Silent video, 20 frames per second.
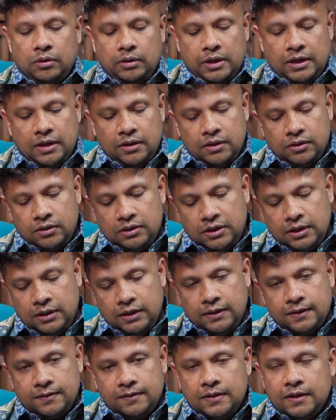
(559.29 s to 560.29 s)
Another thing
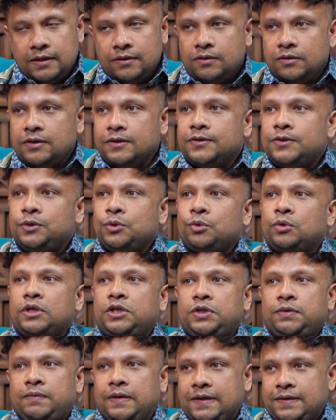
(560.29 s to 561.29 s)
is that
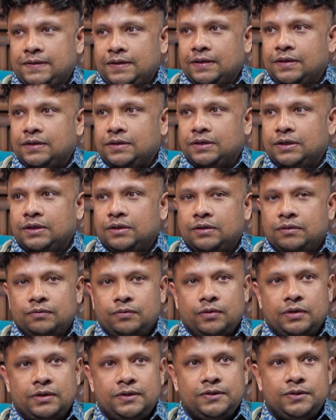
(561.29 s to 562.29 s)
storage facility.
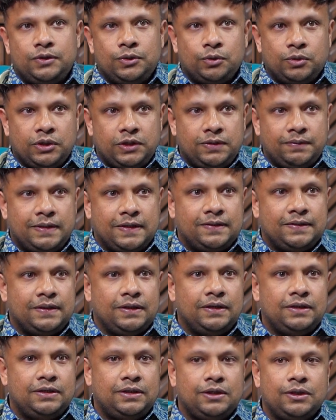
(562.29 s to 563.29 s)
For a storage
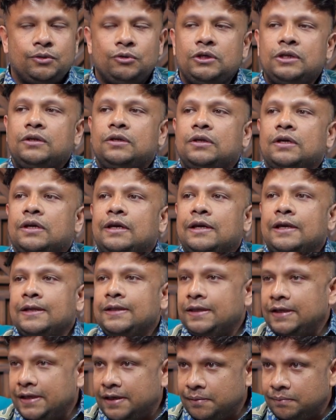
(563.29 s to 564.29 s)
facility, you need
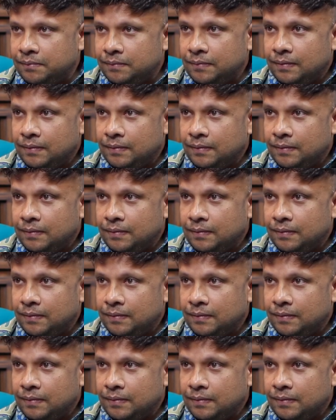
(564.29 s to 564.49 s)
lithium.